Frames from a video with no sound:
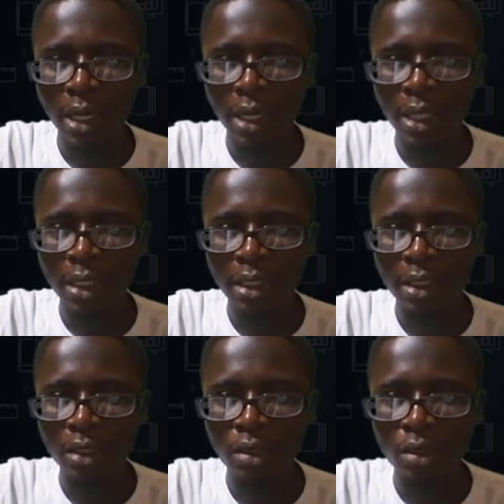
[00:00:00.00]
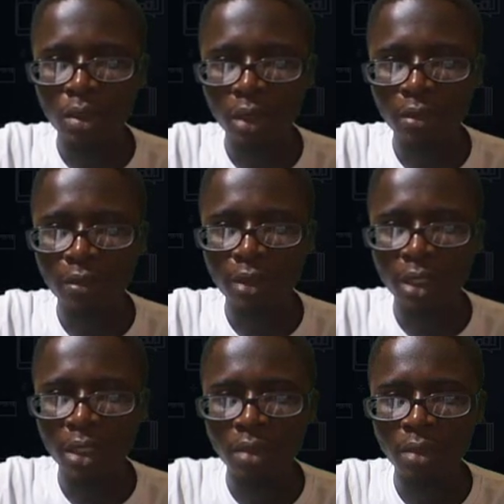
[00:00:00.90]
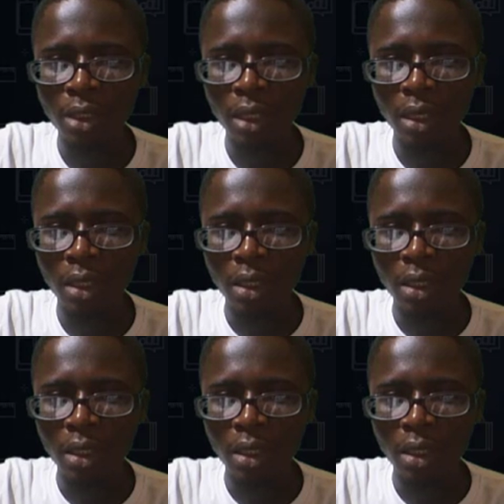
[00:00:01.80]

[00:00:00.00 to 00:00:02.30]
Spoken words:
is 12 centimeter.